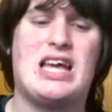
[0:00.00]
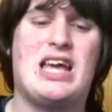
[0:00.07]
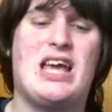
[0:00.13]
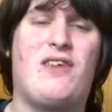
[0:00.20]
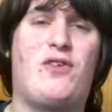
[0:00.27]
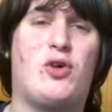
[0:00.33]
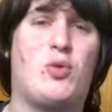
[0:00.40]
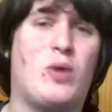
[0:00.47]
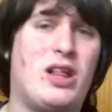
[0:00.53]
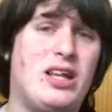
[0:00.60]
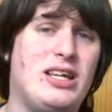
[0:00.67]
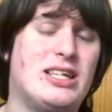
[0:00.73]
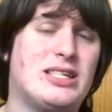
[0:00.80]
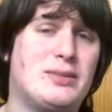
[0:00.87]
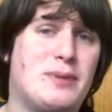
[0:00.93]
If you're
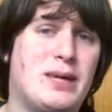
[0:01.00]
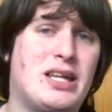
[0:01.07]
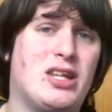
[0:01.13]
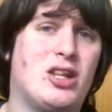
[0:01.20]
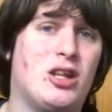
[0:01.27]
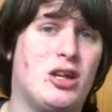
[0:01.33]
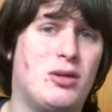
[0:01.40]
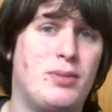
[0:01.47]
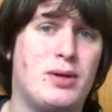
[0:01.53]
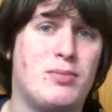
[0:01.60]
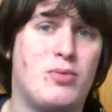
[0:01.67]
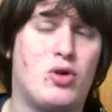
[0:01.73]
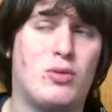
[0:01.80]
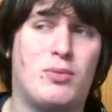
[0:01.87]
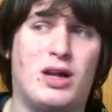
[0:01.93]
willing to spend a little bit
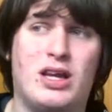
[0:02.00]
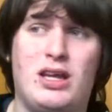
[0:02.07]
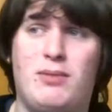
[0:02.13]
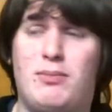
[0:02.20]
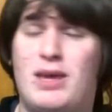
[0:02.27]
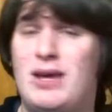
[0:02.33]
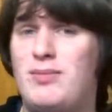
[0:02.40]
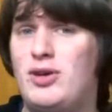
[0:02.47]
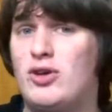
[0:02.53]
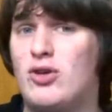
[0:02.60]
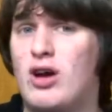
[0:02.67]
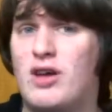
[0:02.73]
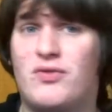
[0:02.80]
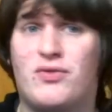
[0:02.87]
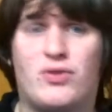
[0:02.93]
more money, maybe you're
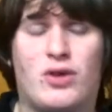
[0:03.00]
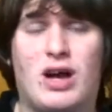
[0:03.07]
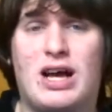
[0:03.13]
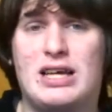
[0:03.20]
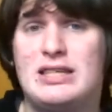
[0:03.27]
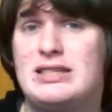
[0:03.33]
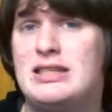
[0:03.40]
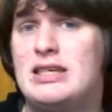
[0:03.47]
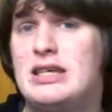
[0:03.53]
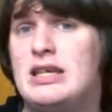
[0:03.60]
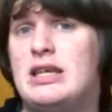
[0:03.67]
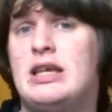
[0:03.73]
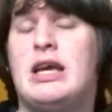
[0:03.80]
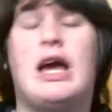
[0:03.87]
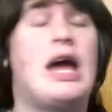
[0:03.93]
on
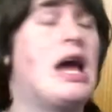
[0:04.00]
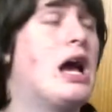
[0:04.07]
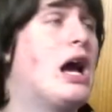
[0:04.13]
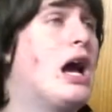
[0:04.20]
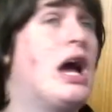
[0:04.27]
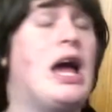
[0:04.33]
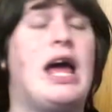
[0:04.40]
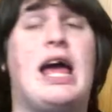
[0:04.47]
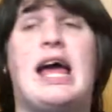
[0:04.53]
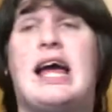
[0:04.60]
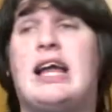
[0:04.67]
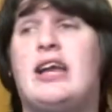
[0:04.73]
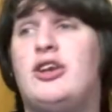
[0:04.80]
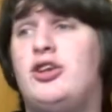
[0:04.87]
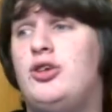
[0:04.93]
Verizon
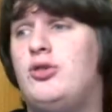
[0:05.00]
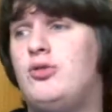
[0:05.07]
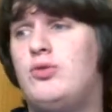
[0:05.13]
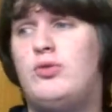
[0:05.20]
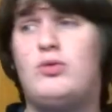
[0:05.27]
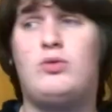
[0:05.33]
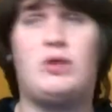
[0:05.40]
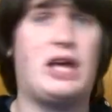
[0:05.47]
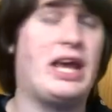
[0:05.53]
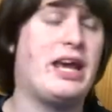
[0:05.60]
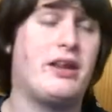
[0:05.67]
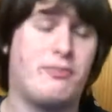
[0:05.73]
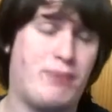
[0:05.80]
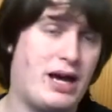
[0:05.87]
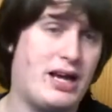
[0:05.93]
and you
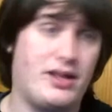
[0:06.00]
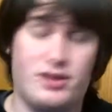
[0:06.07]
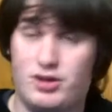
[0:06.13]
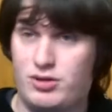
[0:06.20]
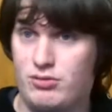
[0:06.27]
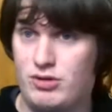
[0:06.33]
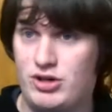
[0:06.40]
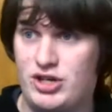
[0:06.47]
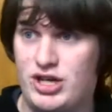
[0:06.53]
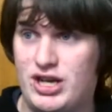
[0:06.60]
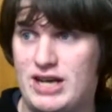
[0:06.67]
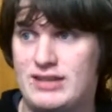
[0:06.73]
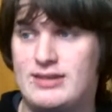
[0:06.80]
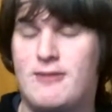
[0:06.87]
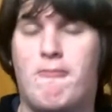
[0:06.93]
can't buy the
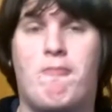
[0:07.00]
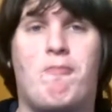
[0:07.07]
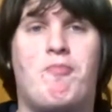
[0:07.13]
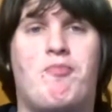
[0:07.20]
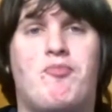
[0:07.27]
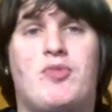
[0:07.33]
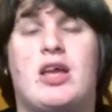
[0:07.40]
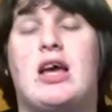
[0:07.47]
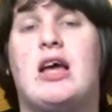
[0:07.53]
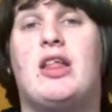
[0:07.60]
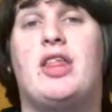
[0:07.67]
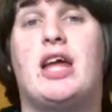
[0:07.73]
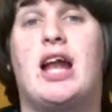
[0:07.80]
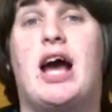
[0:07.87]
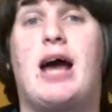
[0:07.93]
3GS,
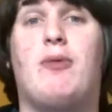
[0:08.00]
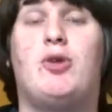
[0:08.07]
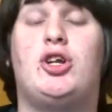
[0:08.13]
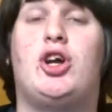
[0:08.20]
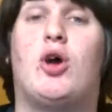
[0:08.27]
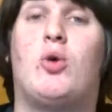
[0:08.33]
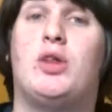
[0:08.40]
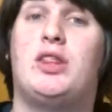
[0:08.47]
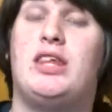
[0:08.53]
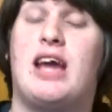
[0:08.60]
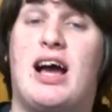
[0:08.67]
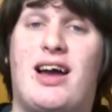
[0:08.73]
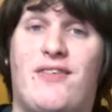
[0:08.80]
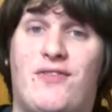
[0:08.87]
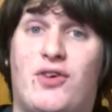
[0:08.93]
then I would go with the
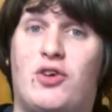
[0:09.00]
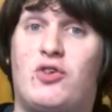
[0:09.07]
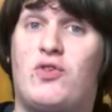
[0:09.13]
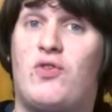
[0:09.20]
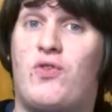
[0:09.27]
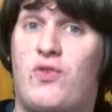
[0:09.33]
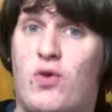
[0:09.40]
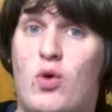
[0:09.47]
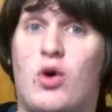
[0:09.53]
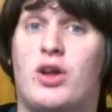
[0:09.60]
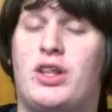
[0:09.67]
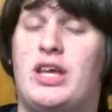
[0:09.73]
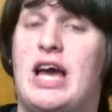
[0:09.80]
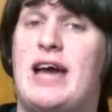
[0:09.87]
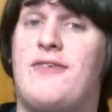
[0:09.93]
iPhone 4.
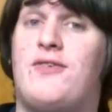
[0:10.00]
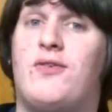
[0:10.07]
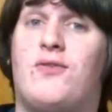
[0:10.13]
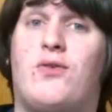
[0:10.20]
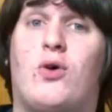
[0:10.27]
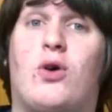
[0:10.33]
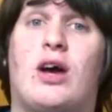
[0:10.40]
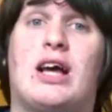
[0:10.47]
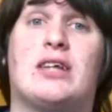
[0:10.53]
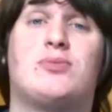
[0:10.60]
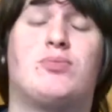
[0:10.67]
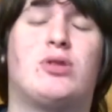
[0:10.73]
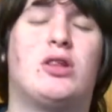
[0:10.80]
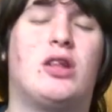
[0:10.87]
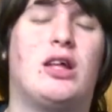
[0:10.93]
The iPhone 4 has
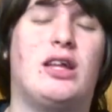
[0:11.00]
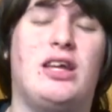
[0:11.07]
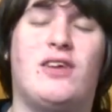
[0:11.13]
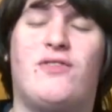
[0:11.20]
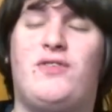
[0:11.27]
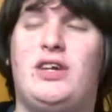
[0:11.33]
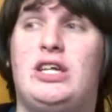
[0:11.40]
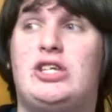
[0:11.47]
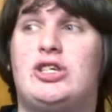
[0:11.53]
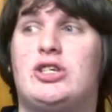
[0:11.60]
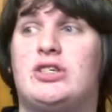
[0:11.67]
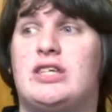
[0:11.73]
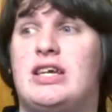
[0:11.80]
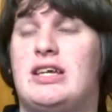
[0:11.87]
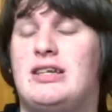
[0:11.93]
plenty of
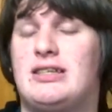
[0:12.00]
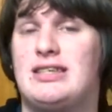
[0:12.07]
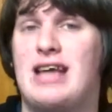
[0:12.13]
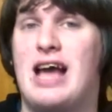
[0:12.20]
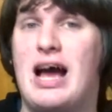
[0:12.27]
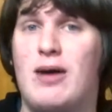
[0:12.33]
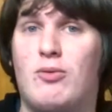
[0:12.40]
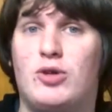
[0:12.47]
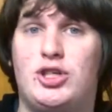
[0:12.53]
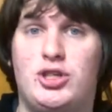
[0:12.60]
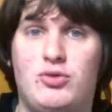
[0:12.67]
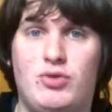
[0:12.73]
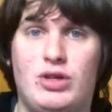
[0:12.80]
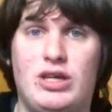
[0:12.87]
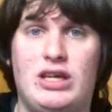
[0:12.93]
features. It's got what
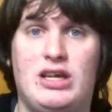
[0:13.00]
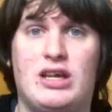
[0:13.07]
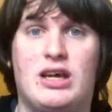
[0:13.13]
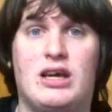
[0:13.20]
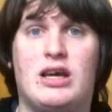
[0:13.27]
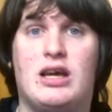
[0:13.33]
you need.